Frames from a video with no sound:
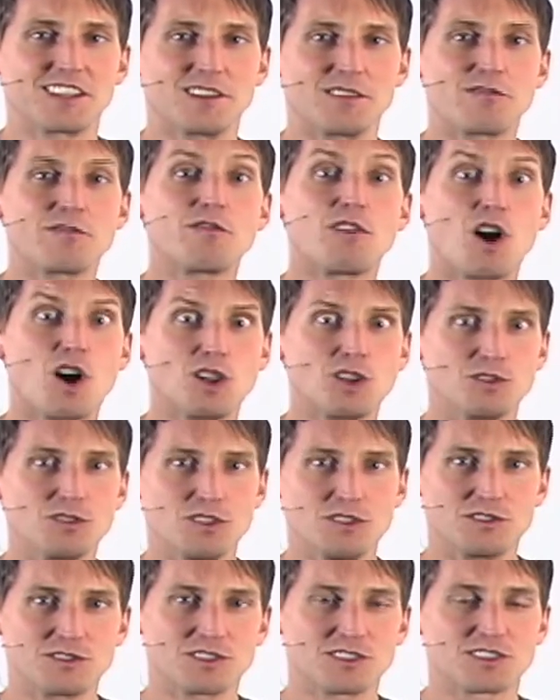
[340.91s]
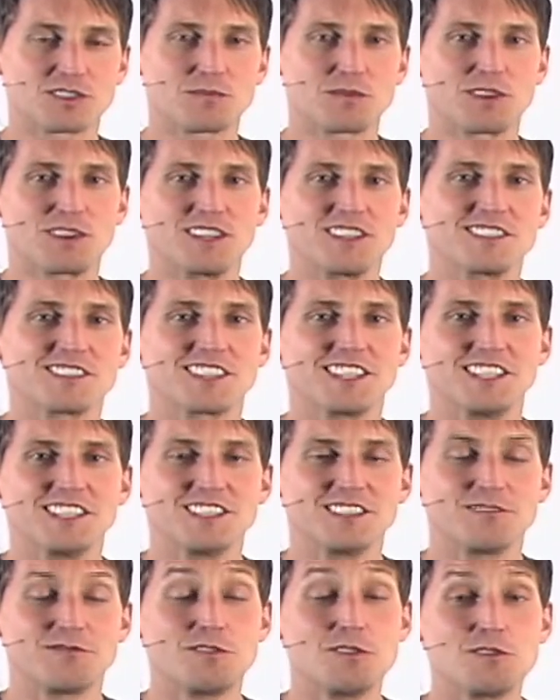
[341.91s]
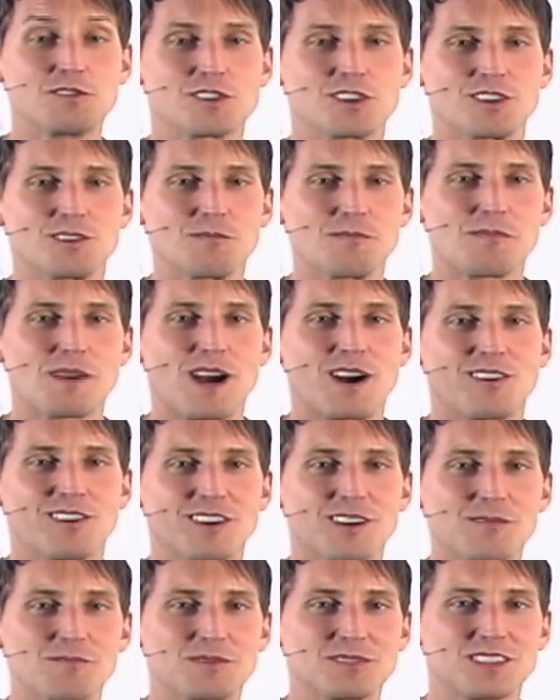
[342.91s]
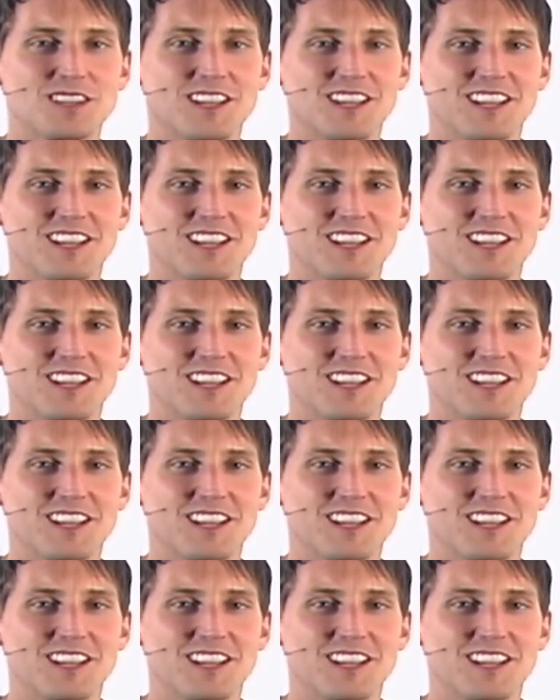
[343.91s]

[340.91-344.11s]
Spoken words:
follow user experience in future power-ups.